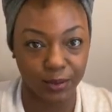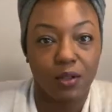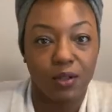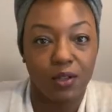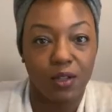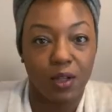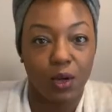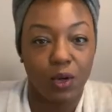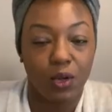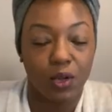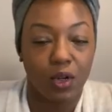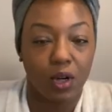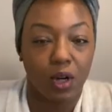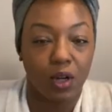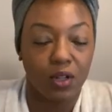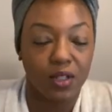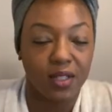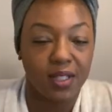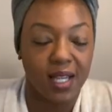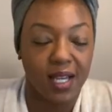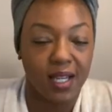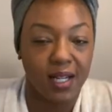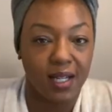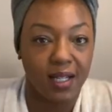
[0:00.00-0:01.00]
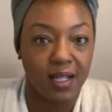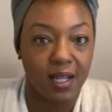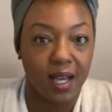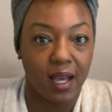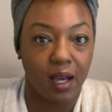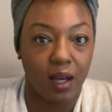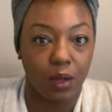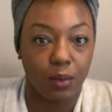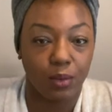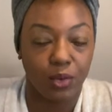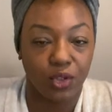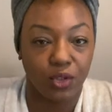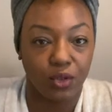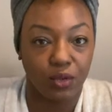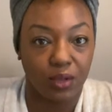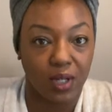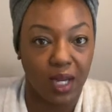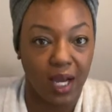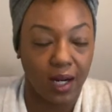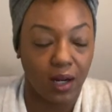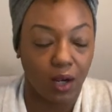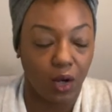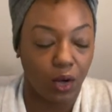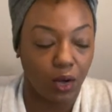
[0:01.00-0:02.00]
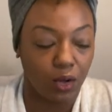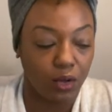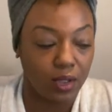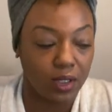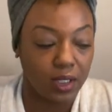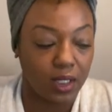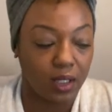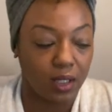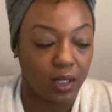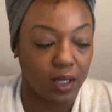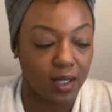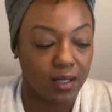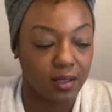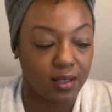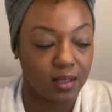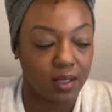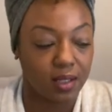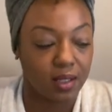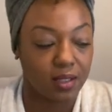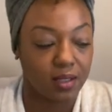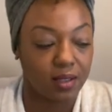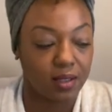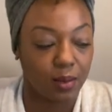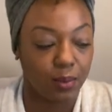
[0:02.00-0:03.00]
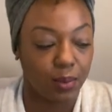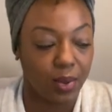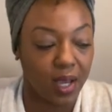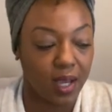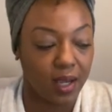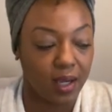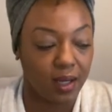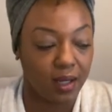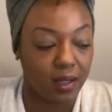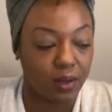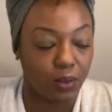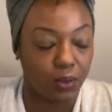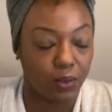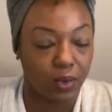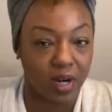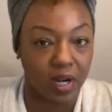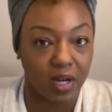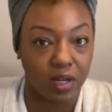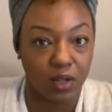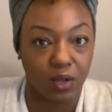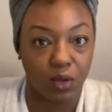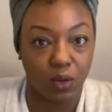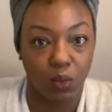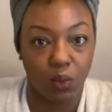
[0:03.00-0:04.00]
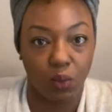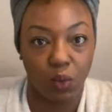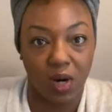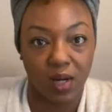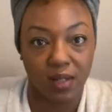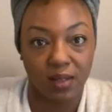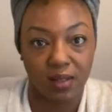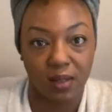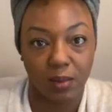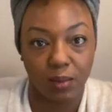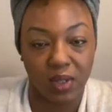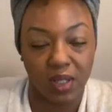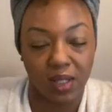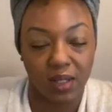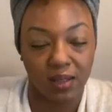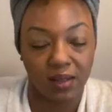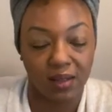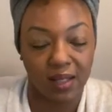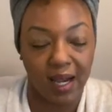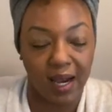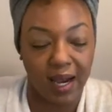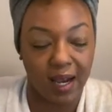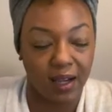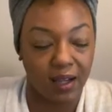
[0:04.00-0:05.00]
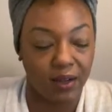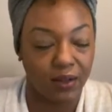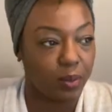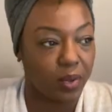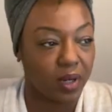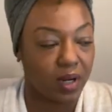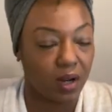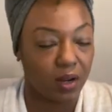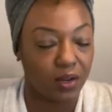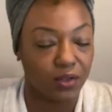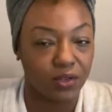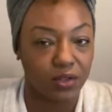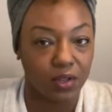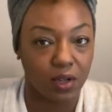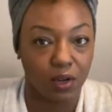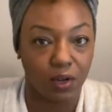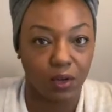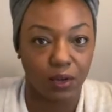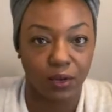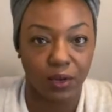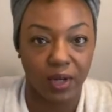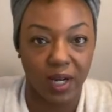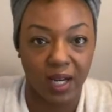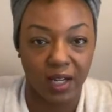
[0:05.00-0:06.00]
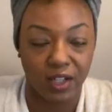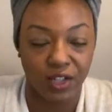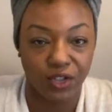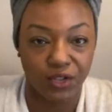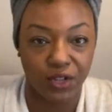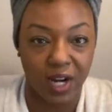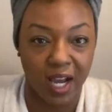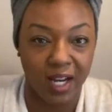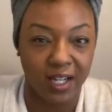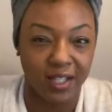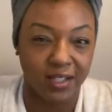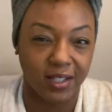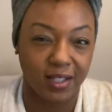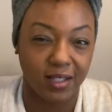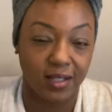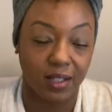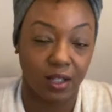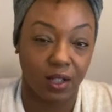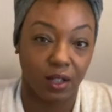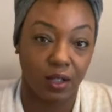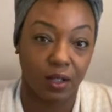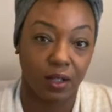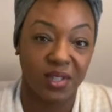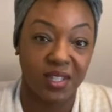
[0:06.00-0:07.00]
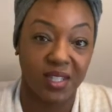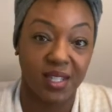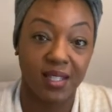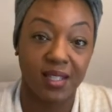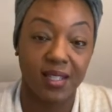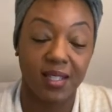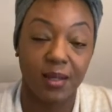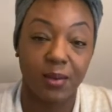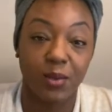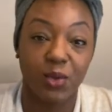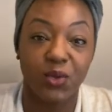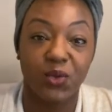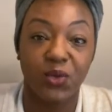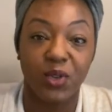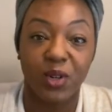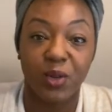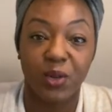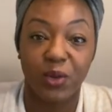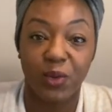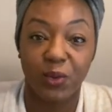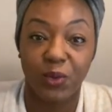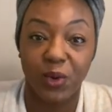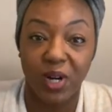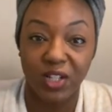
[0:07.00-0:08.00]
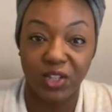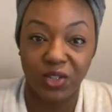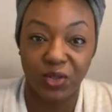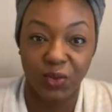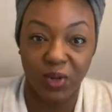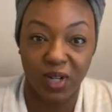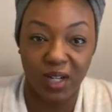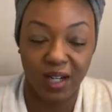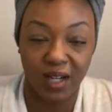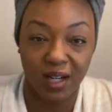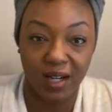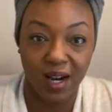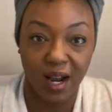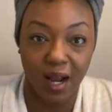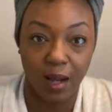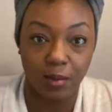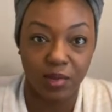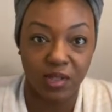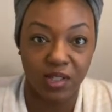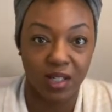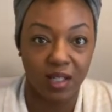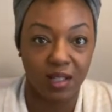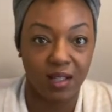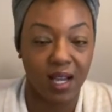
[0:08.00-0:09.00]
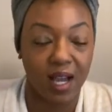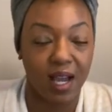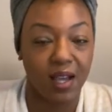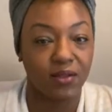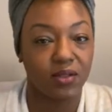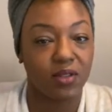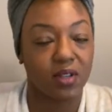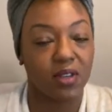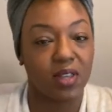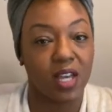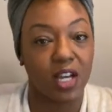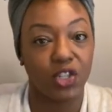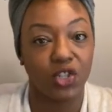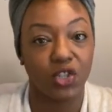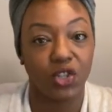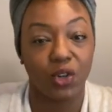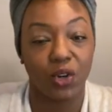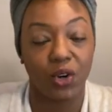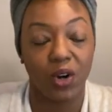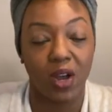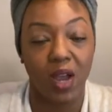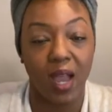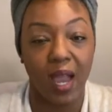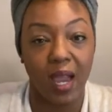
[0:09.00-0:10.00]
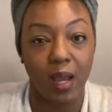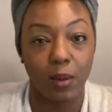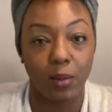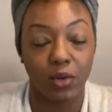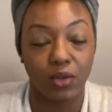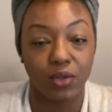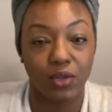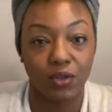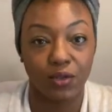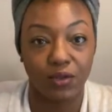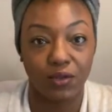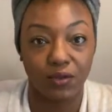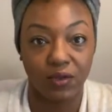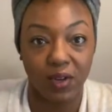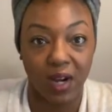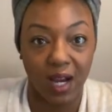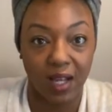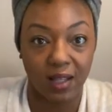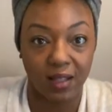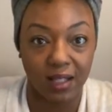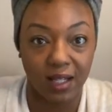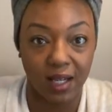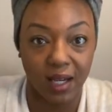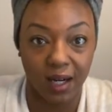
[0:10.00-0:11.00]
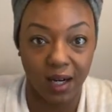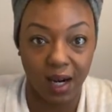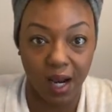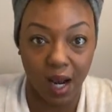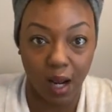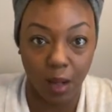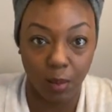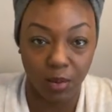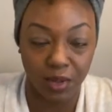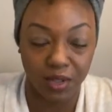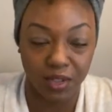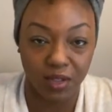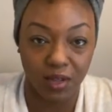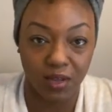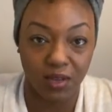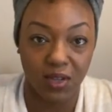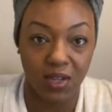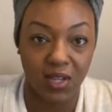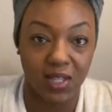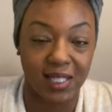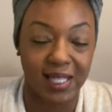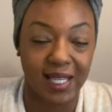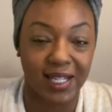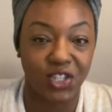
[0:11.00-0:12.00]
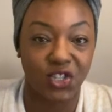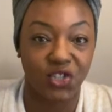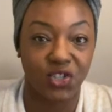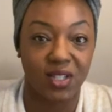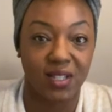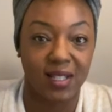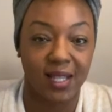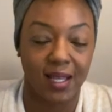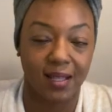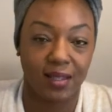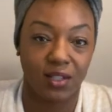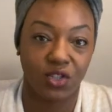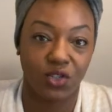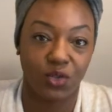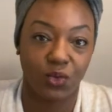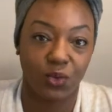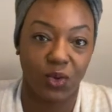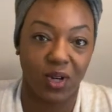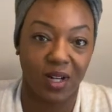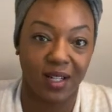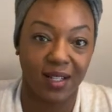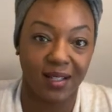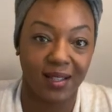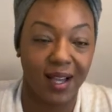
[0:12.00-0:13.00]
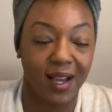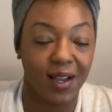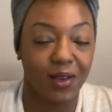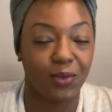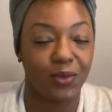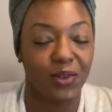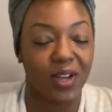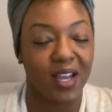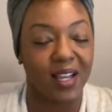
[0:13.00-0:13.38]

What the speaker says: So goal setting helps you not only anticipate where you want to be in life, but also create strategies and systems for what you want to accomplish in life so that you're able to finally accomplish the things that you say that you want in life.